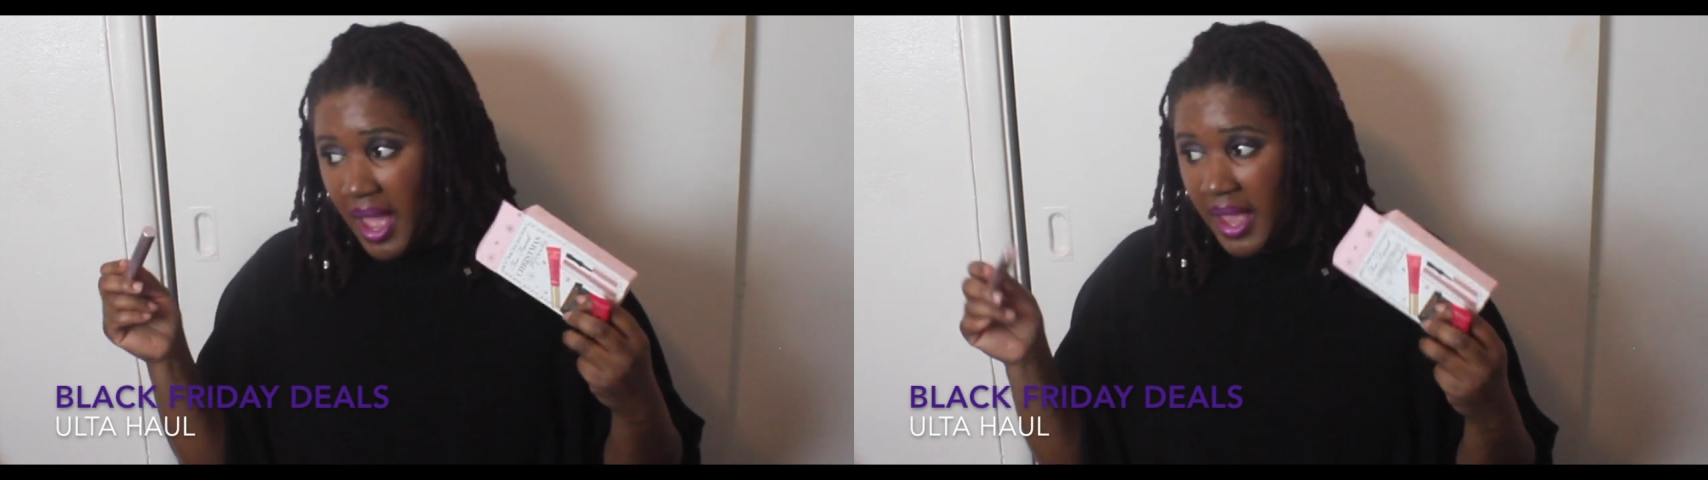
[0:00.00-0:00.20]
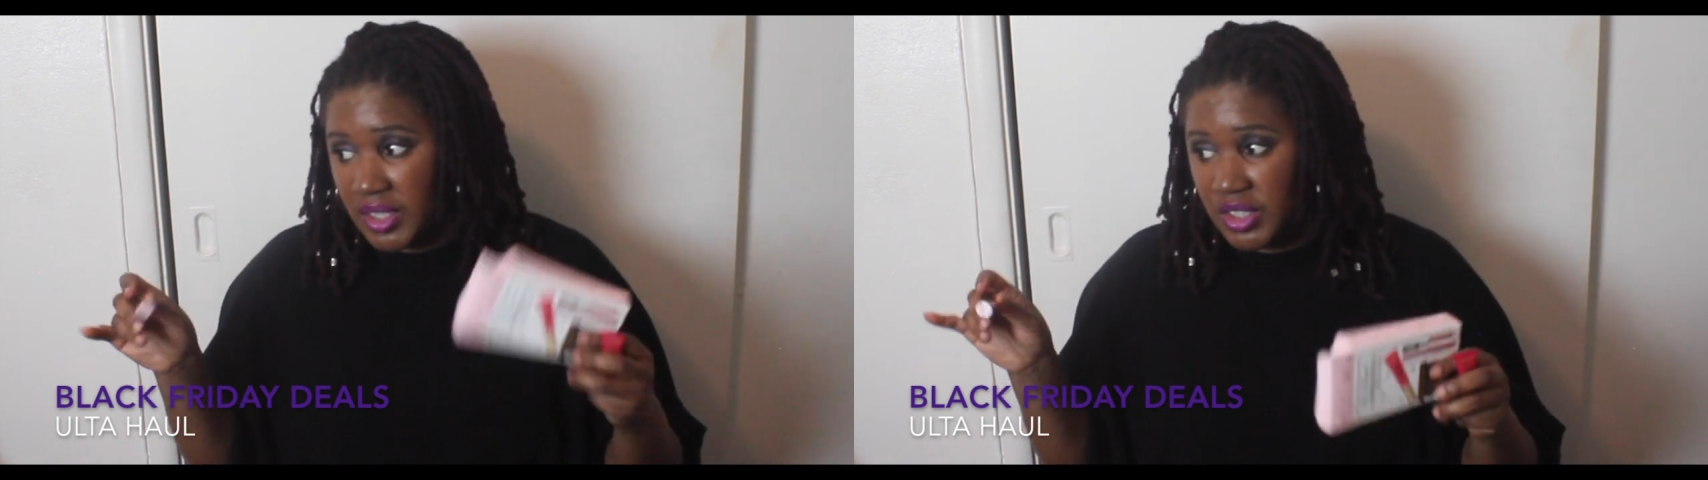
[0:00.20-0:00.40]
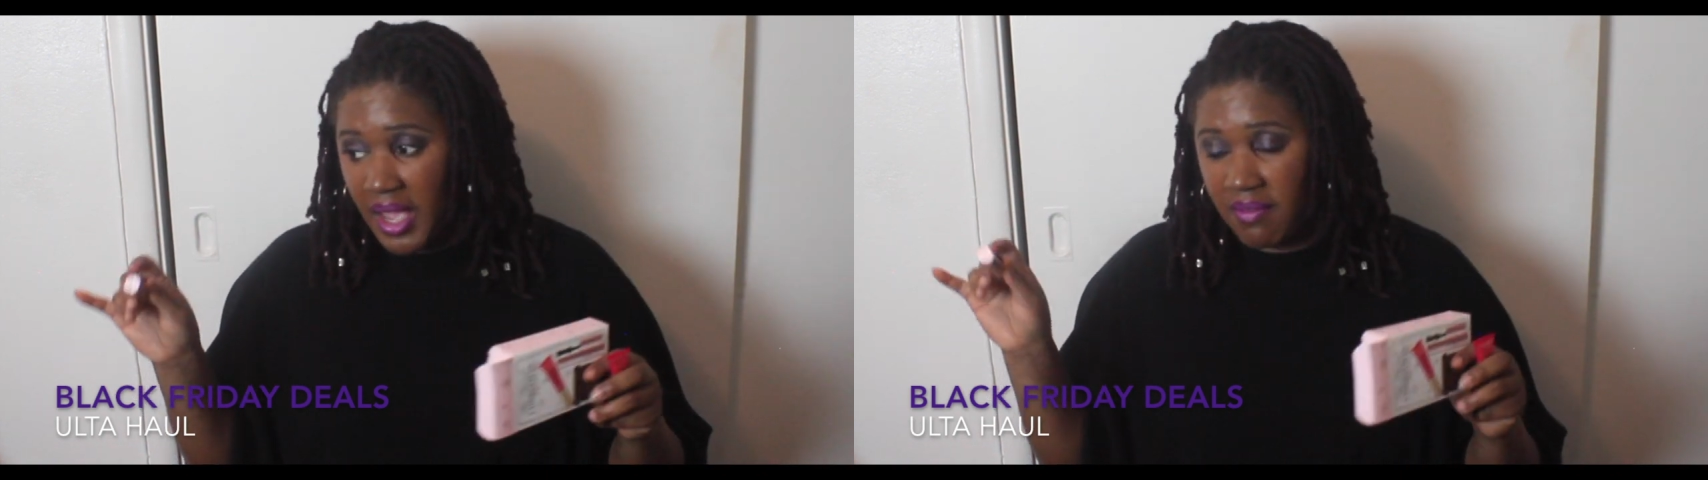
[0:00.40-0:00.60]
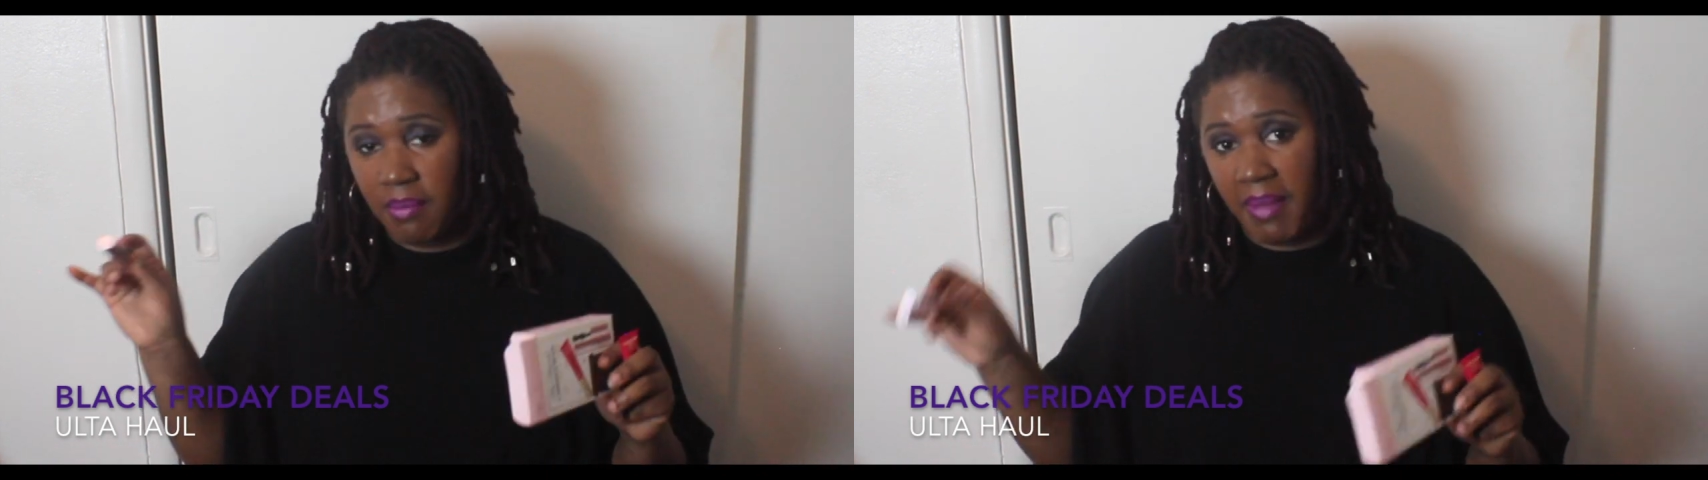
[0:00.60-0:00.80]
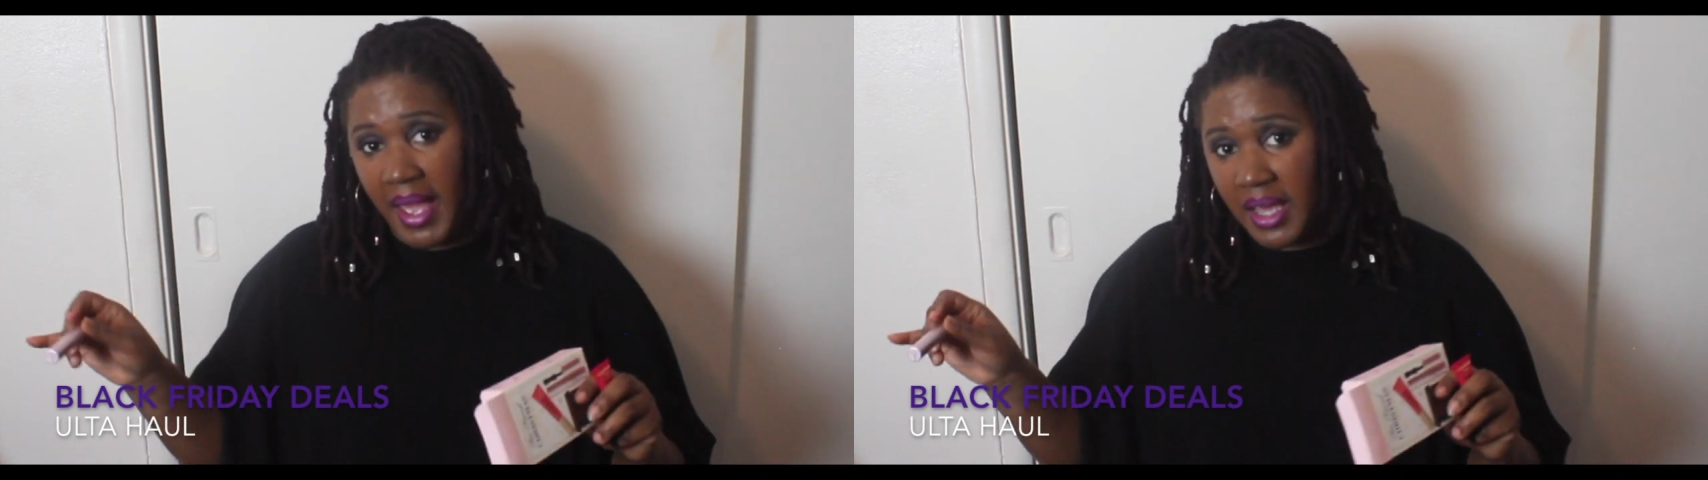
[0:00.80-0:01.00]
I actually have a
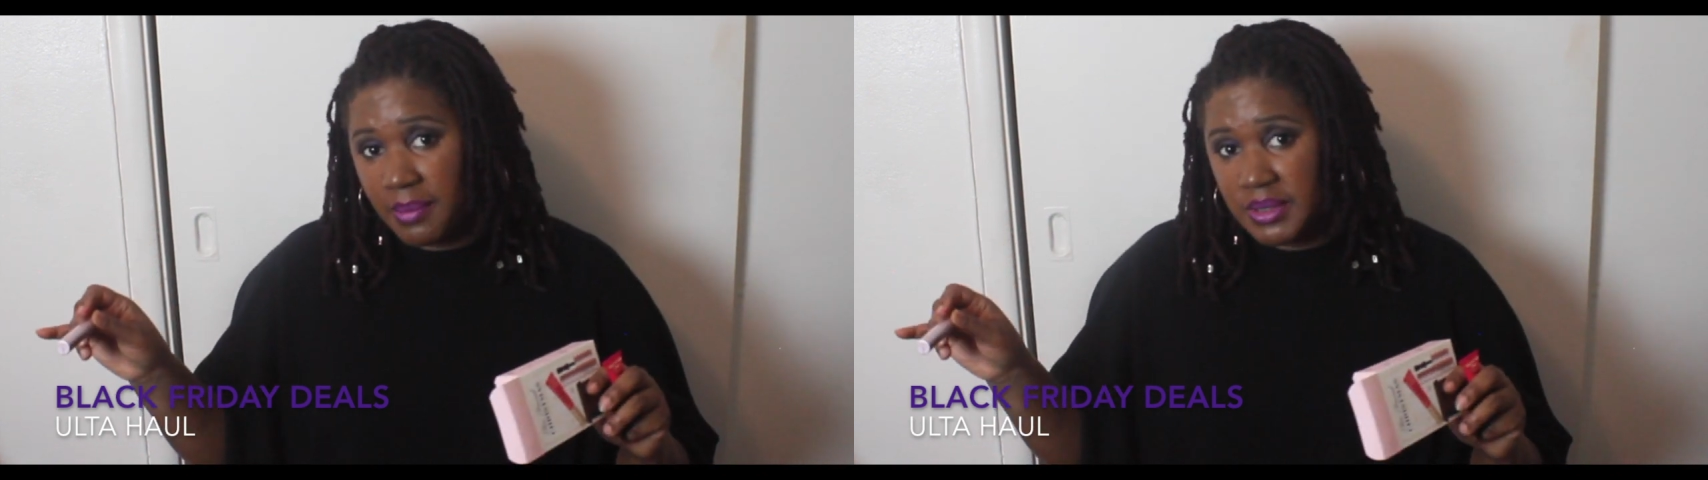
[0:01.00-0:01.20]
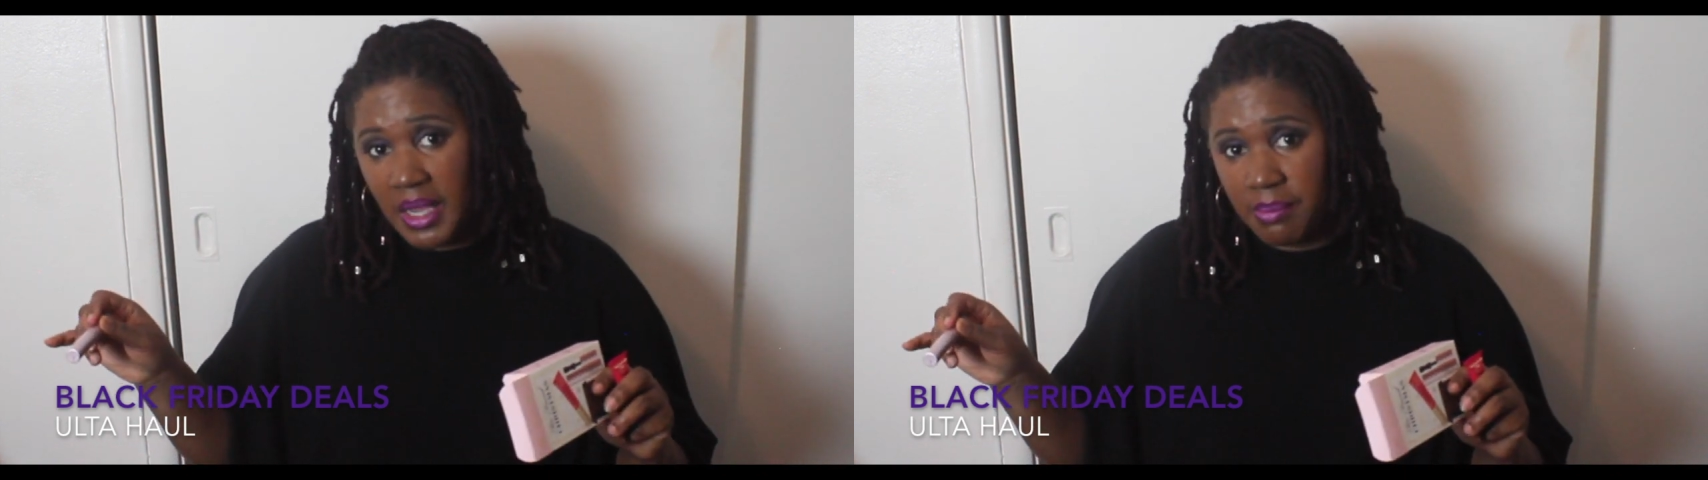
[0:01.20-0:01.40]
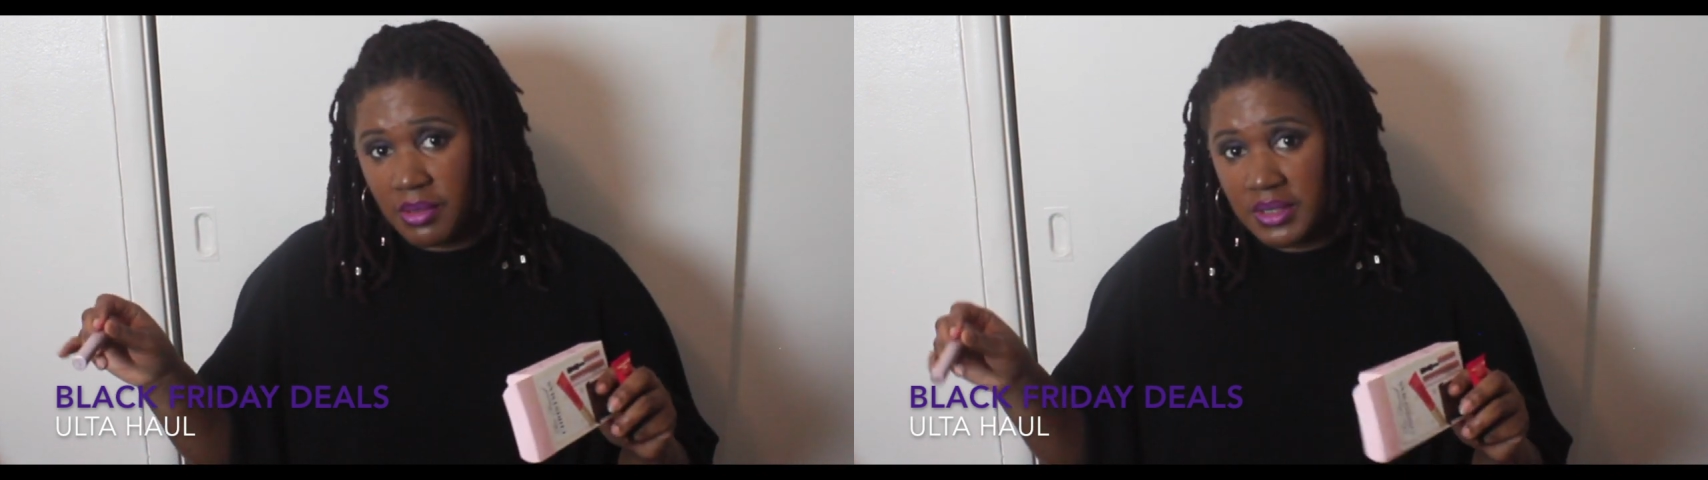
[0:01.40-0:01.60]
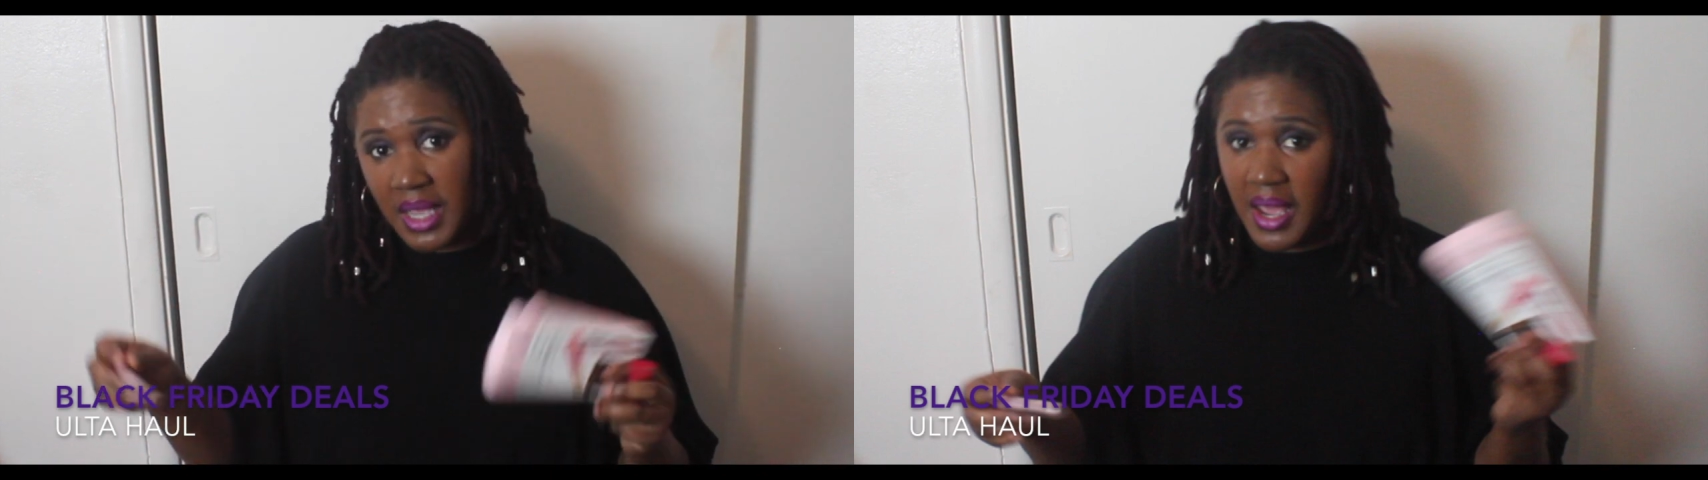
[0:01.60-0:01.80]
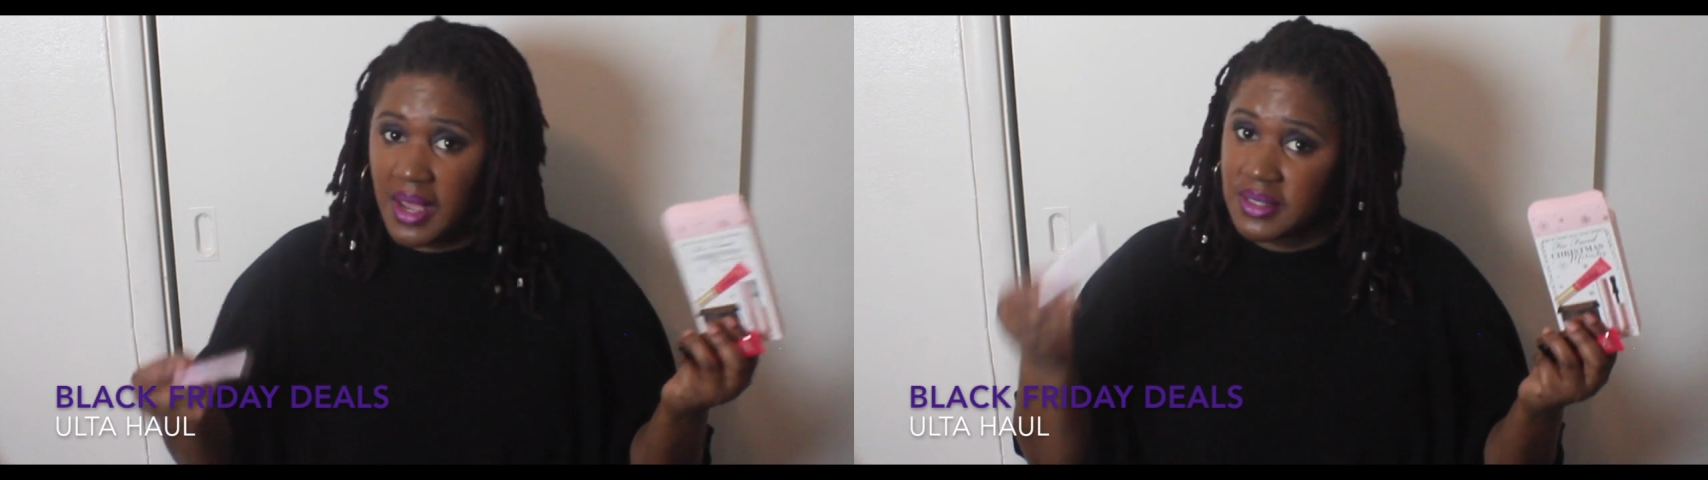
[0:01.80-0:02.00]
backup sample
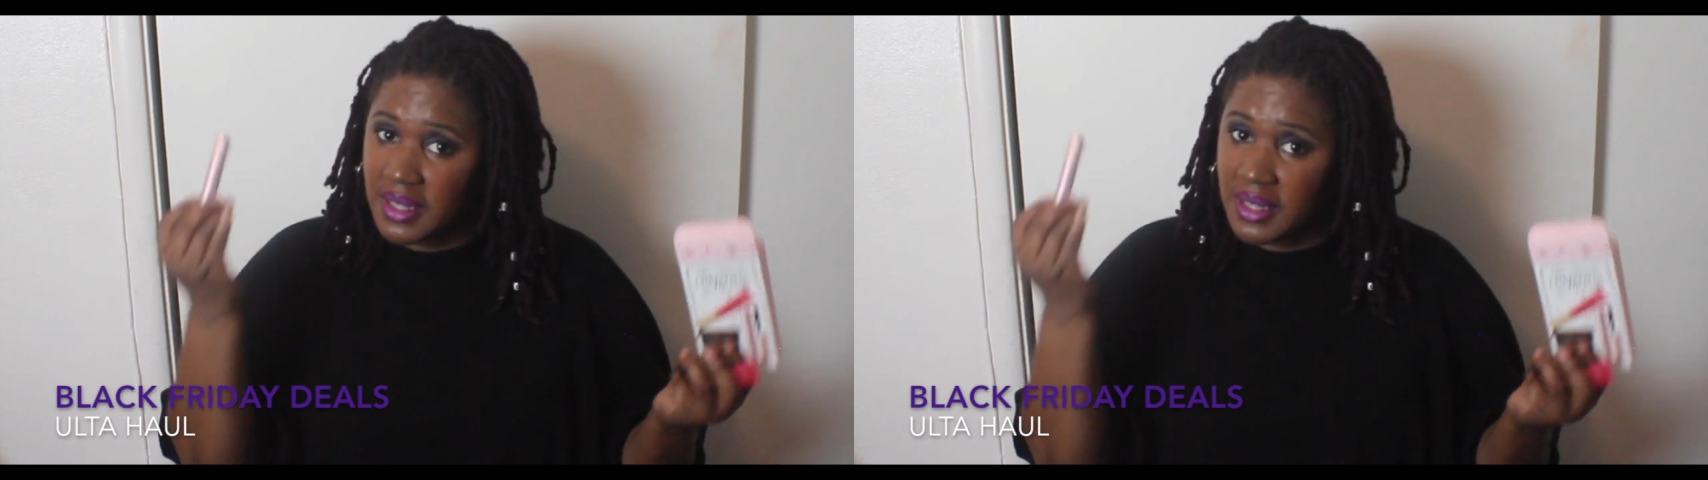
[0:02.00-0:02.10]
size,